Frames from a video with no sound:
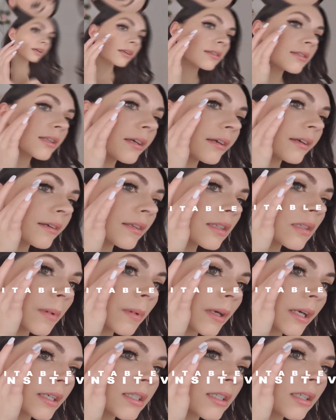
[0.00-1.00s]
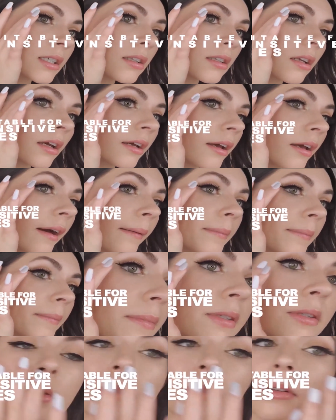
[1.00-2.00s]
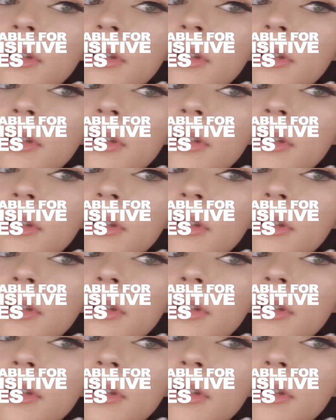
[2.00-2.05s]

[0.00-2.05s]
With Luxillia, it's possible.